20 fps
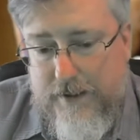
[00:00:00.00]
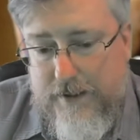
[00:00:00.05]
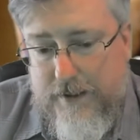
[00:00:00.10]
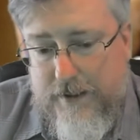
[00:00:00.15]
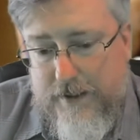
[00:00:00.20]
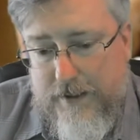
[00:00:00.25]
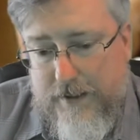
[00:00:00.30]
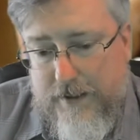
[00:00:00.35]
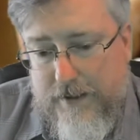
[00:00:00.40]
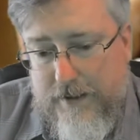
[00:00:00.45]

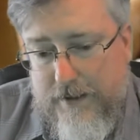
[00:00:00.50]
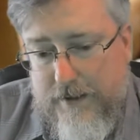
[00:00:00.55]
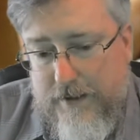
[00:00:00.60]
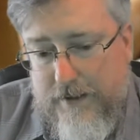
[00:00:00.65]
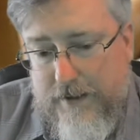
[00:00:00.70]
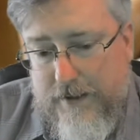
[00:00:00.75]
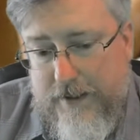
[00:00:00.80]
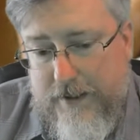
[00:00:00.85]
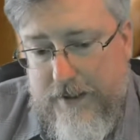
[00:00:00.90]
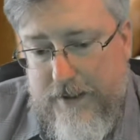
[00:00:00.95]

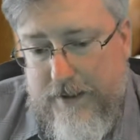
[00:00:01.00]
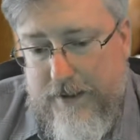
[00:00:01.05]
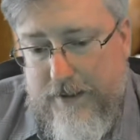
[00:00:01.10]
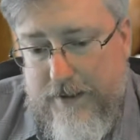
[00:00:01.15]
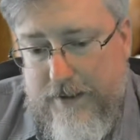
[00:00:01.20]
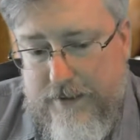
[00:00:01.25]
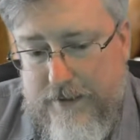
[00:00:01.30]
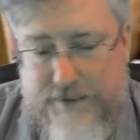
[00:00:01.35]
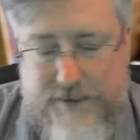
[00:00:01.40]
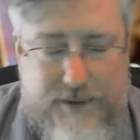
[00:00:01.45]
And
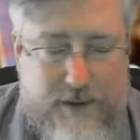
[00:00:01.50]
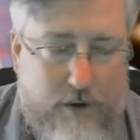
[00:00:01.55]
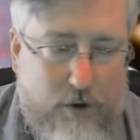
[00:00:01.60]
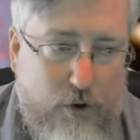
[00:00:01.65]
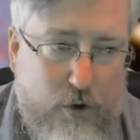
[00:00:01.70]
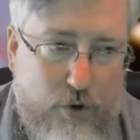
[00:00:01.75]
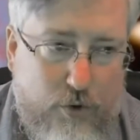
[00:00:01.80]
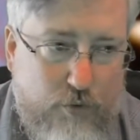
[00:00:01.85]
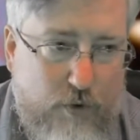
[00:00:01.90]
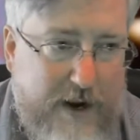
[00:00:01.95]
it's a
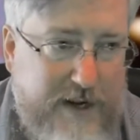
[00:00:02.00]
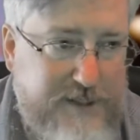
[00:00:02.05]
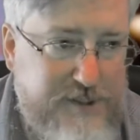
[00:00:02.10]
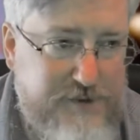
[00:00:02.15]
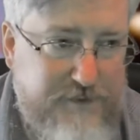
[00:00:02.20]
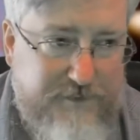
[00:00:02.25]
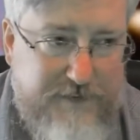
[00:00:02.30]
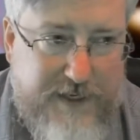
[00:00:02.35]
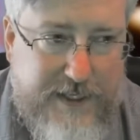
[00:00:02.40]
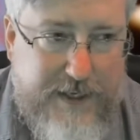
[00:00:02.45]
whole range
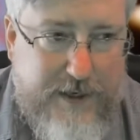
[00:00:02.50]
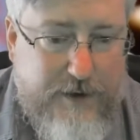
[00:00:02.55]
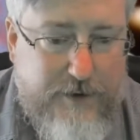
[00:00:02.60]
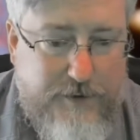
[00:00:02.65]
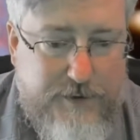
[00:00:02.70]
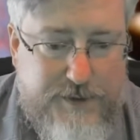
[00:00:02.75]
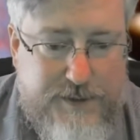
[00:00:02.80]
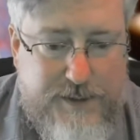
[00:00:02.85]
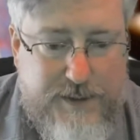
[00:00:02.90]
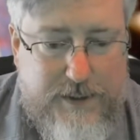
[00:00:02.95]
of
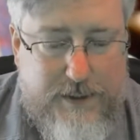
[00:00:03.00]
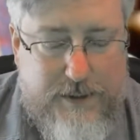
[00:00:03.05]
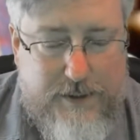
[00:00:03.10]
videos.